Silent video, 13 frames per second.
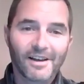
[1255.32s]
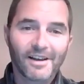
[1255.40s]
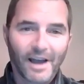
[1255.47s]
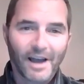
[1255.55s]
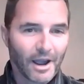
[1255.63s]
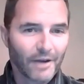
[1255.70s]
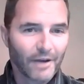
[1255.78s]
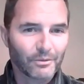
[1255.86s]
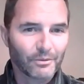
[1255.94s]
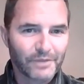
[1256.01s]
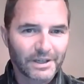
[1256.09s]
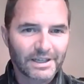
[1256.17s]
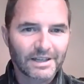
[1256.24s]
I
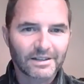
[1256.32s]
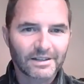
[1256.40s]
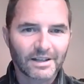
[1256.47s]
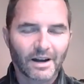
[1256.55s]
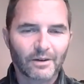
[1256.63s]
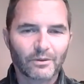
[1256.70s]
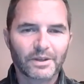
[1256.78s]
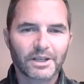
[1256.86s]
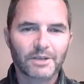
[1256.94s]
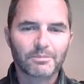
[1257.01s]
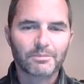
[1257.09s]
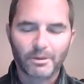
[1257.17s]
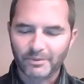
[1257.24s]
don't think he did. I don't think
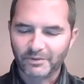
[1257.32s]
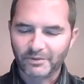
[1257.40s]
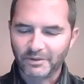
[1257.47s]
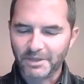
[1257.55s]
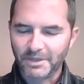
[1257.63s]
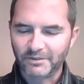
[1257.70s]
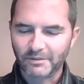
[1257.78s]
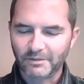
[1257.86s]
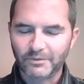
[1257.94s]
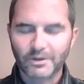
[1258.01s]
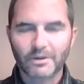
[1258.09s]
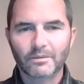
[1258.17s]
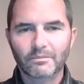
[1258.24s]
he purposely meant
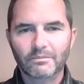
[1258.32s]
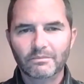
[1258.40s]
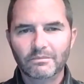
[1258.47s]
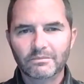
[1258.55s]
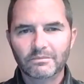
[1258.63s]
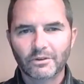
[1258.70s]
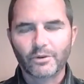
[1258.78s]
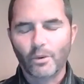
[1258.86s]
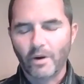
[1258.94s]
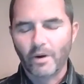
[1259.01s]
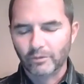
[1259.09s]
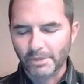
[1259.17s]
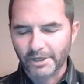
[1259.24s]
to
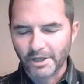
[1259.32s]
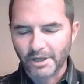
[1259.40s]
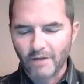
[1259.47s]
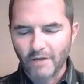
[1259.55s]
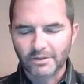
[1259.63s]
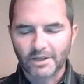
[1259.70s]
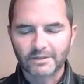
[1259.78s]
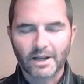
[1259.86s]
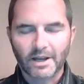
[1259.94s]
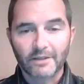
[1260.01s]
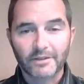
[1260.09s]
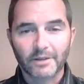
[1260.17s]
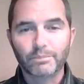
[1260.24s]
throw everybody off like
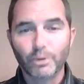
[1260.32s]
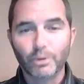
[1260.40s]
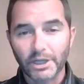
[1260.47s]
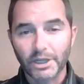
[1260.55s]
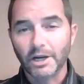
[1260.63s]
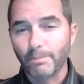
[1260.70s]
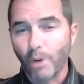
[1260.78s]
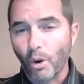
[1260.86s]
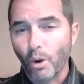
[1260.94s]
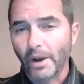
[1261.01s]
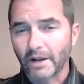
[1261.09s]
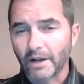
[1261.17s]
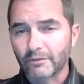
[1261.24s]
that. I think putting in a
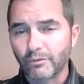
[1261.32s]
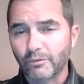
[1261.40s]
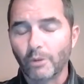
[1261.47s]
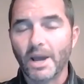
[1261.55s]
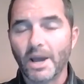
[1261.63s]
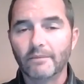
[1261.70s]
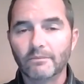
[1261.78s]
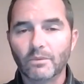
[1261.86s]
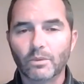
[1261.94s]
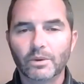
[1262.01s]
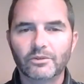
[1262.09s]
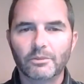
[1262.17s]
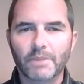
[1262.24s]
poetic format
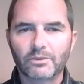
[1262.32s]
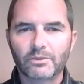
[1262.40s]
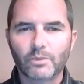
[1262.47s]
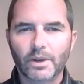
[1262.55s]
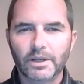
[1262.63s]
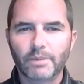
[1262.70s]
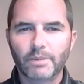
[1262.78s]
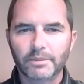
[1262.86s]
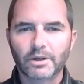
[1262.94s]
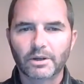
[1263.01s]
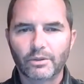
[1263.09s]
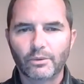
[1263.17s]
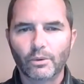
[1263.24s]
was the best way he probably
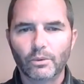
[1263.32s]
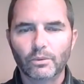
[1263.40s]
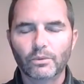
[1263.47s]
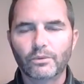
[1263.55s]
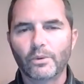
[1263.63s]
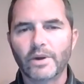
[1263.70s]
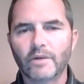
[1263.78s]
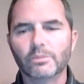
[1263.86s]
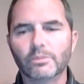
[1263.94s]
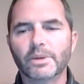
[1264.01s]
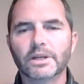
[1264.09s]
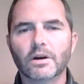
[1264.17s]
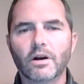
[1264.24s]
could have thrown
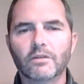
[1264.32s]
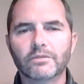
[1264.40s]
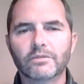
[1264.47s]
everybody off,